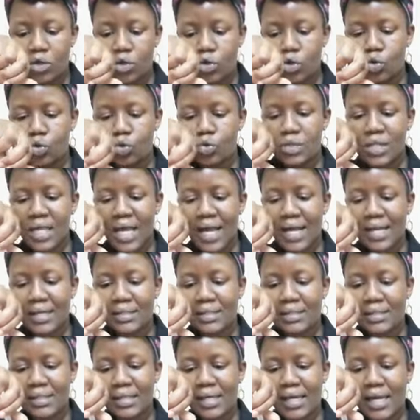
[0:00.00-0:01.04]
You do
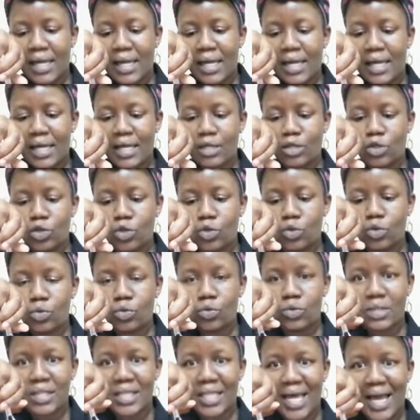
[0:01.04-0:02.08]
that, and you
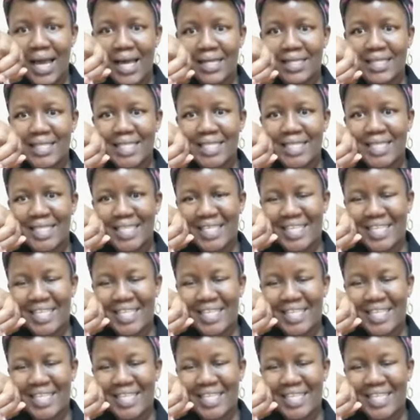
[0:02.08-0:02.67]
do that,